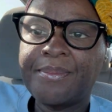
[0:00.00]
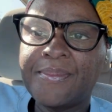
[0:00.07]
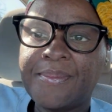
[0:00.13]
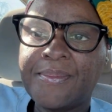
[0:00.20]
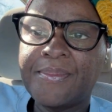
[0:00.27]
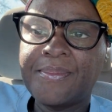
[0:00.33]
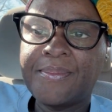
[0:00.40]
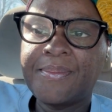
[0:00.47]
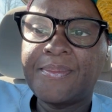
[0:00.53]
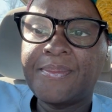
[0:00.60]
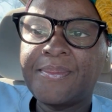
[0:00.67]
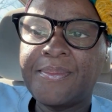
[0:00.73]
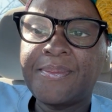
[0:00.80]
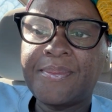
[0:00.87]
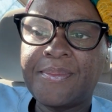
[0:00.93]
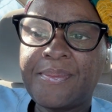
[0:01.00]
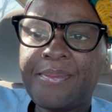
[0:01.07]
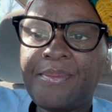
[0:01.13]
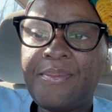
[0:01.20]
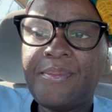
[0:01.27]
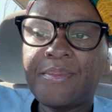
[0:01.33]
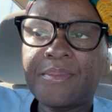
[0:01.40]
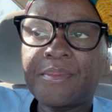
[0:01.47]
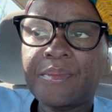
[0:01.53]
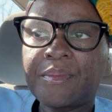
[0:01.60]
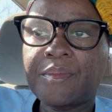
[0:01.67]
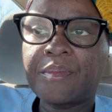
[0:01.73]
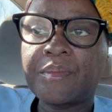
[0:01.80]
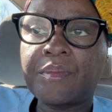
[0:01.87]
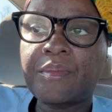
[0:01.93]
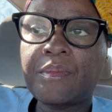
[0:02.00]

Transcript: But if you're always negative,